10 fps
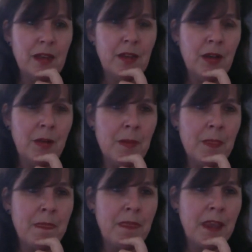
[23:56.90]

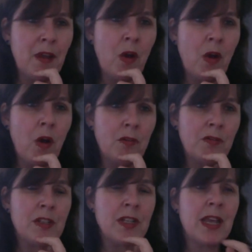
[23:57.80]
They
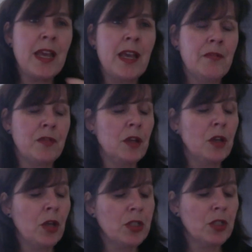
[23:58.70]
often have a
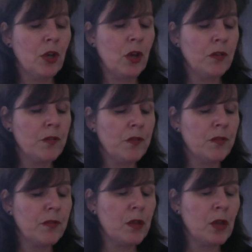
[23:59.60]
lot of
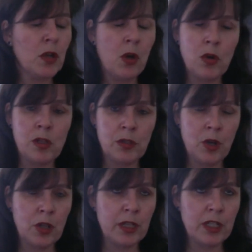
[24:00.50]
local
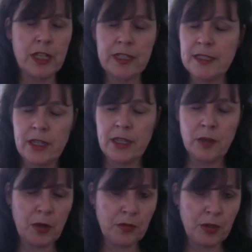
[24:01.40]
knowledge, let's say
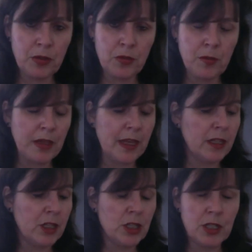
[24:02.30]
about renewable
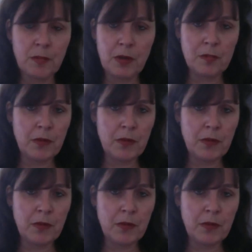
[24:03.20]
energy, about